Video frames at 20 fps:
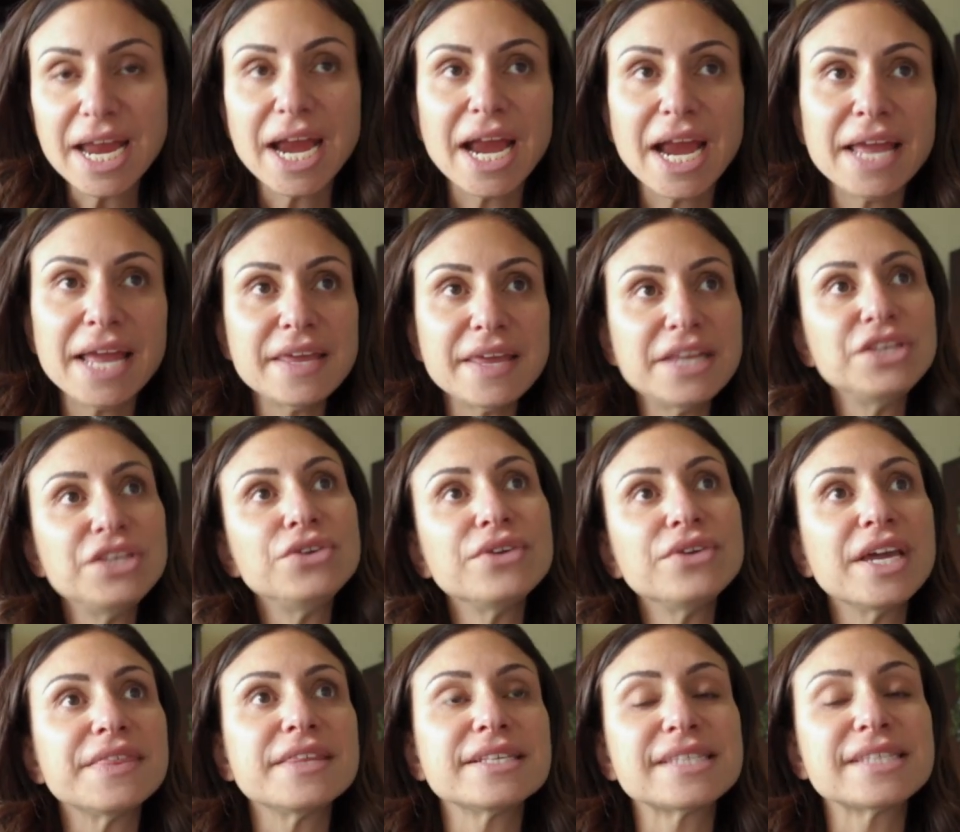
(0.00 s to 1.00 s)
And then you get
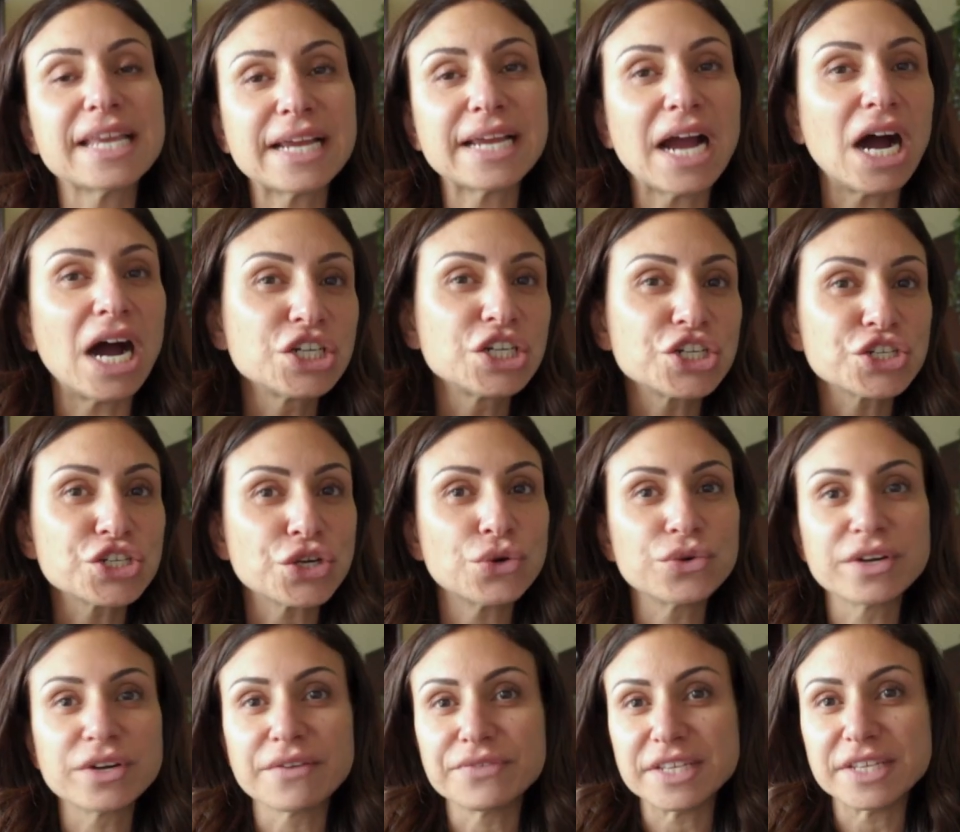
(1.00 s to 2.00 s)
this like undertone
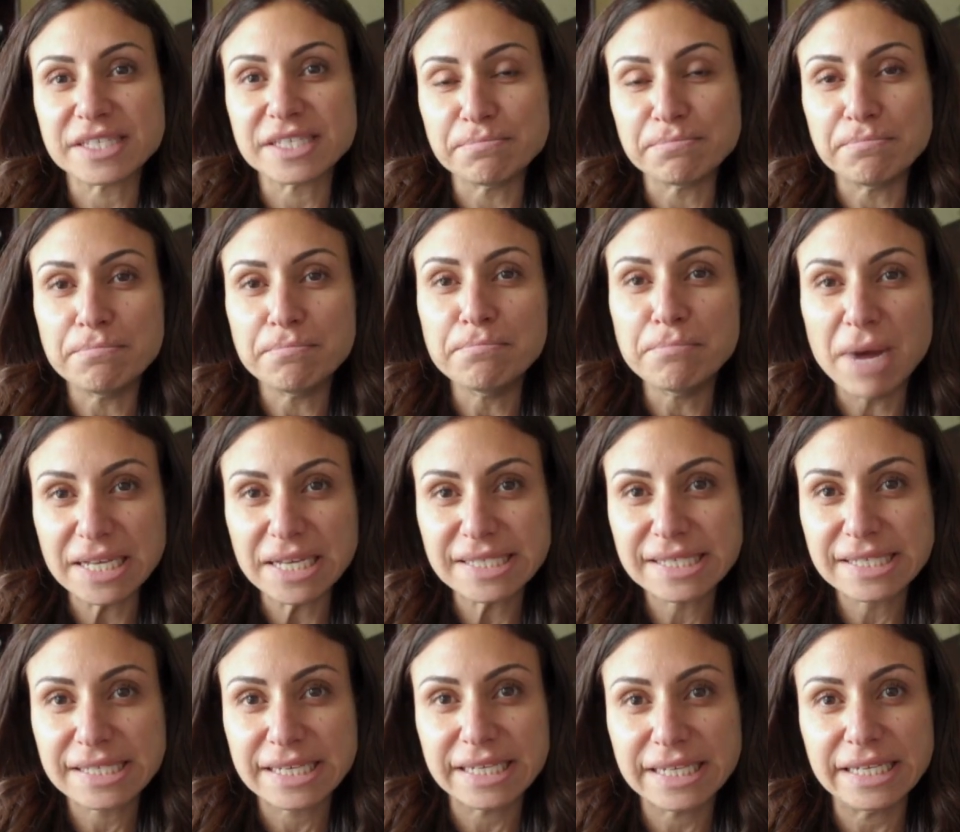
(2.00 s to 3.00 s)
of this
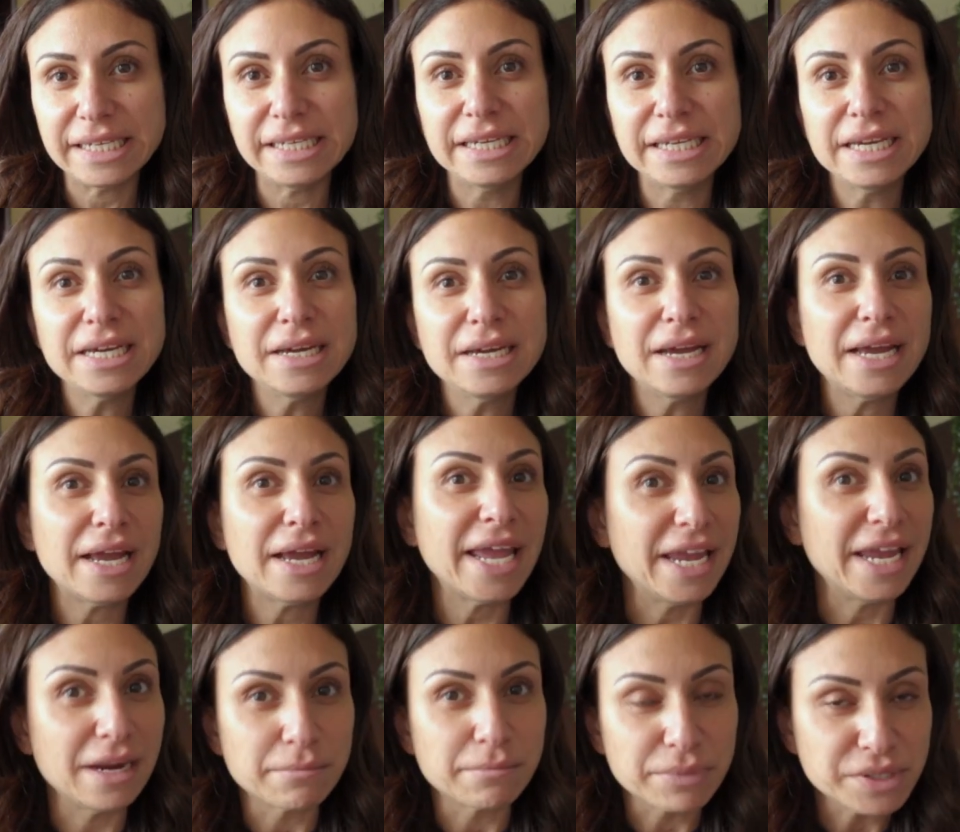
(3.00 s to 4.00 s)
musky
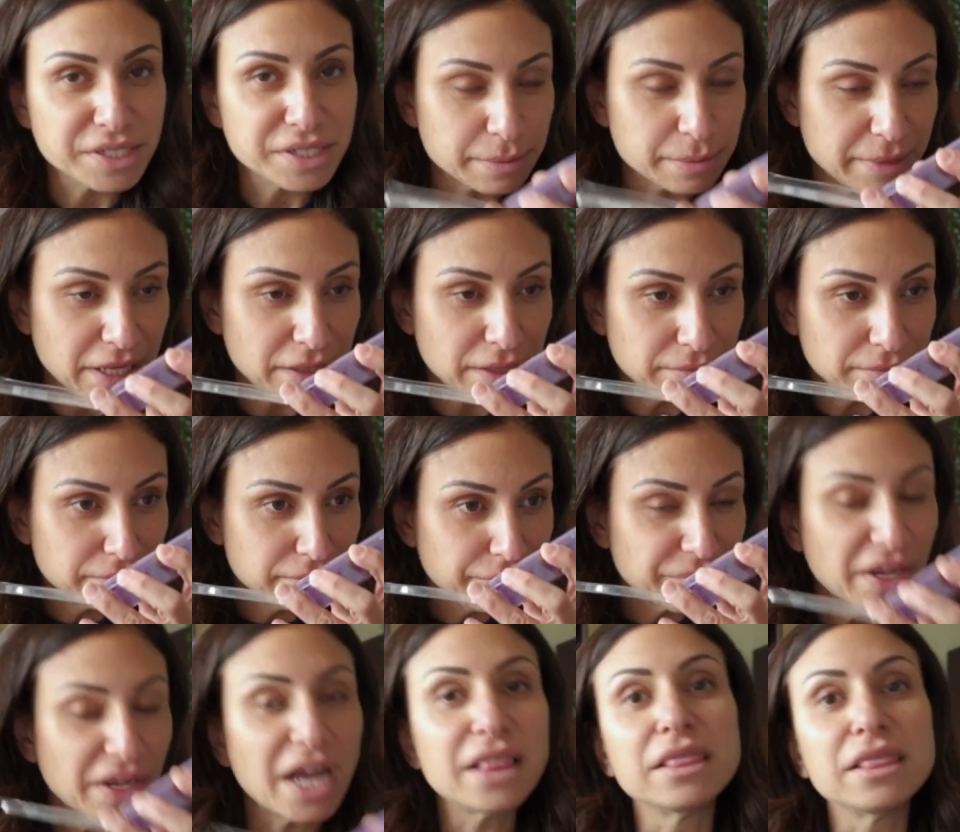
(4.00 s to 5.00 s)
amber smell.
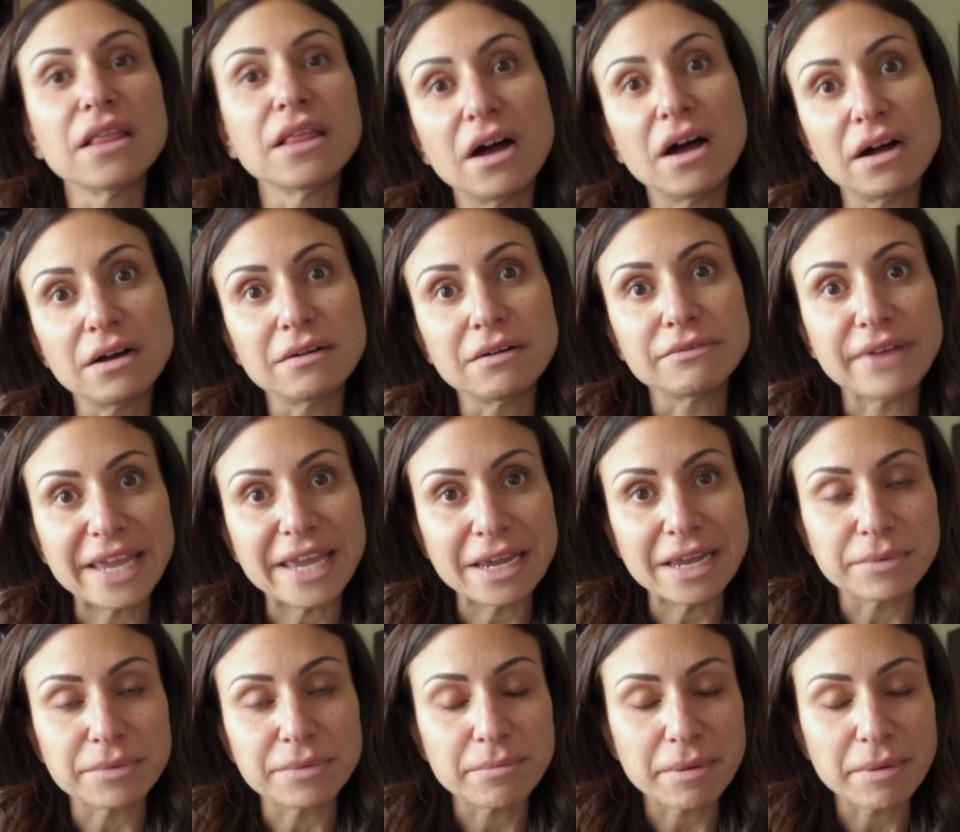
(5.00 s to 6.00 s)
I love
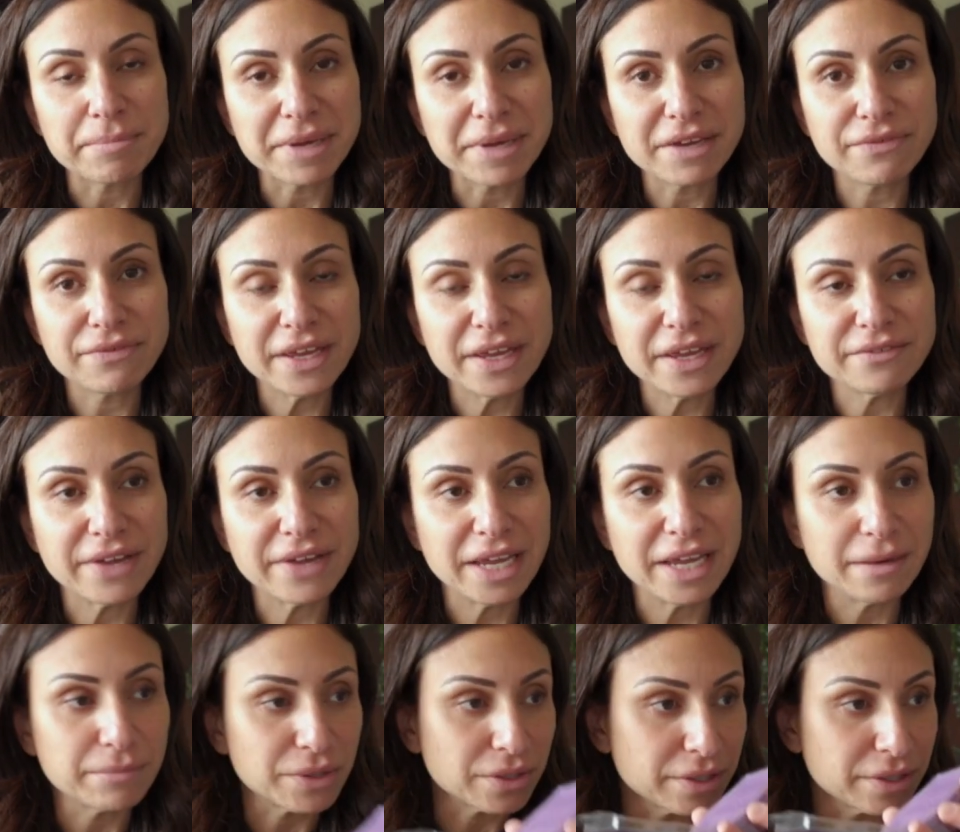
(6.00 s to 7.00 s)
amber. I'm a big fan of
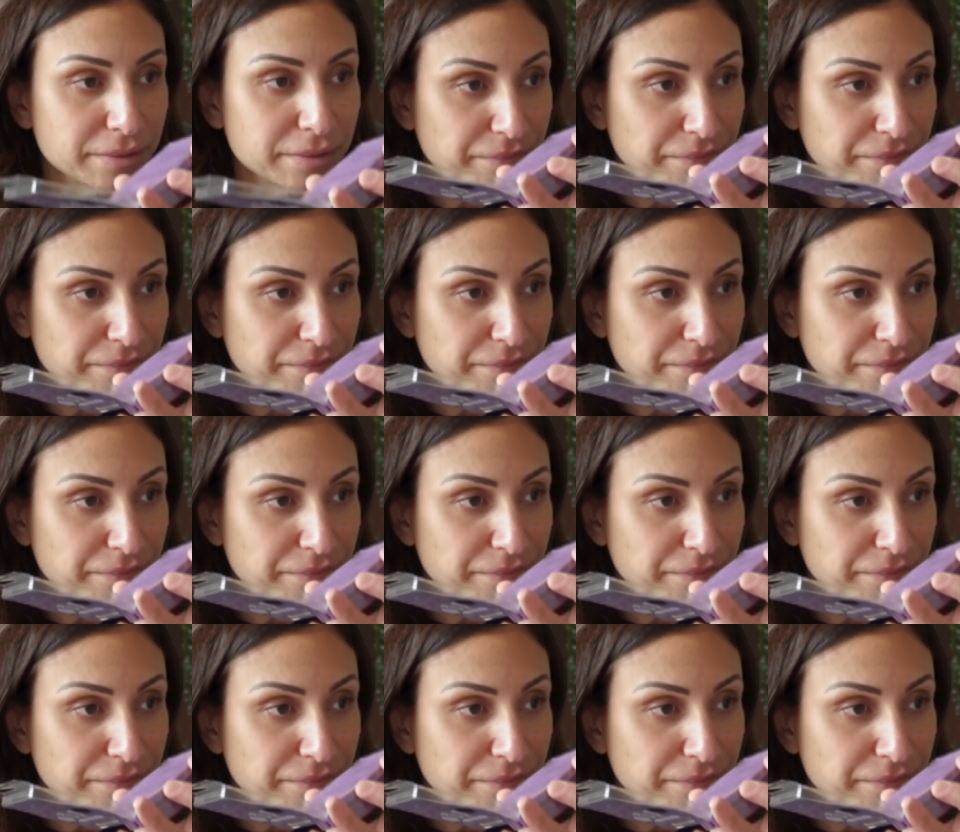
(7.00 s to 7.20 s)
amber.